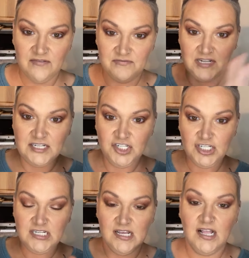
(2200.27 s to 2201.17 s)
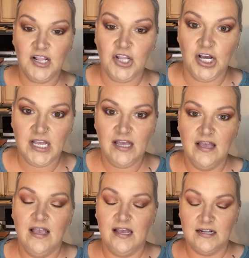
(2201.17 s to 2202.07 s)
finished look,
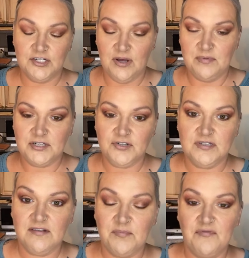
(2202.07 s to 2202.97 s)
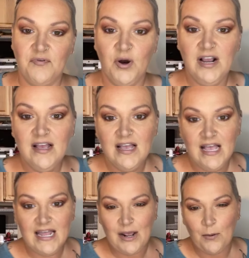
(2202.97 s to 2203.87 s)
and I do have pictures of before,
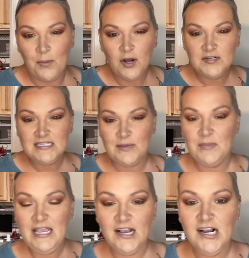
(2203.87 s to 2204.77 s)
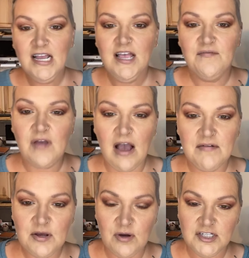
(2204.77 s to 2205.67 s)
and I will post them here. If you have
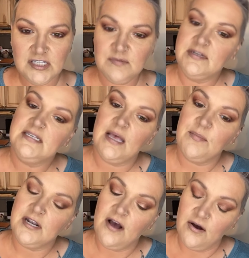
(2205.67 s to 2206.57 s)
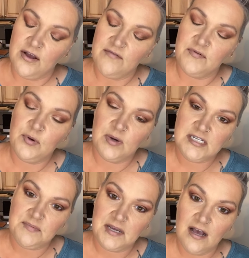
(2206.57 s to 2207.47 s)
any questions, please let me know. If you
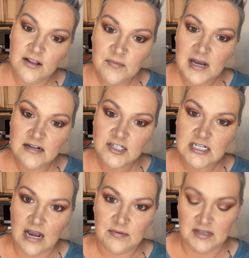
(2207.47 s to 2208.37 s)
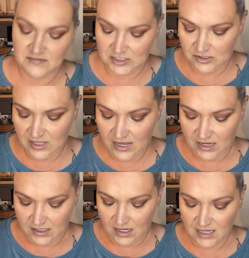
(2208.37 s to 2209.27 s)
want to be color matched, I would love to do that.
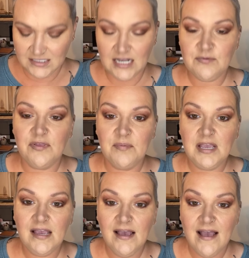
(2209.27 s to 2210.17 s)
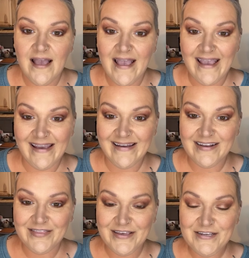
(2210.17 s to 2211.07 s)
Get in contact with me,
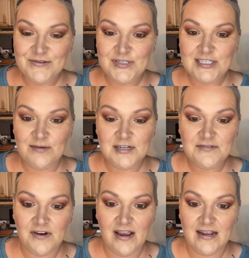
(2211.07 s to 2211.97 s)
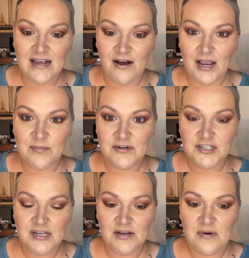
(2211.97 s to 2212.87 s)
and thank you so much for hanging out. I
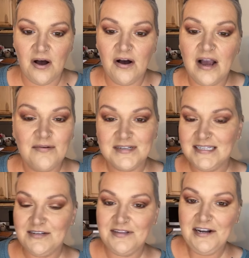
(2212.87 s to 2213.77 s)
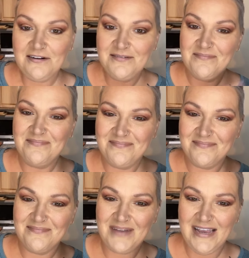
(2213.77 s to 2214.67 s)
appreciate you all. I will see you later.
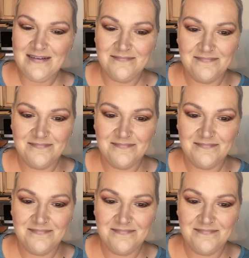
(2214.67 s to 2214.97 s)
Bye.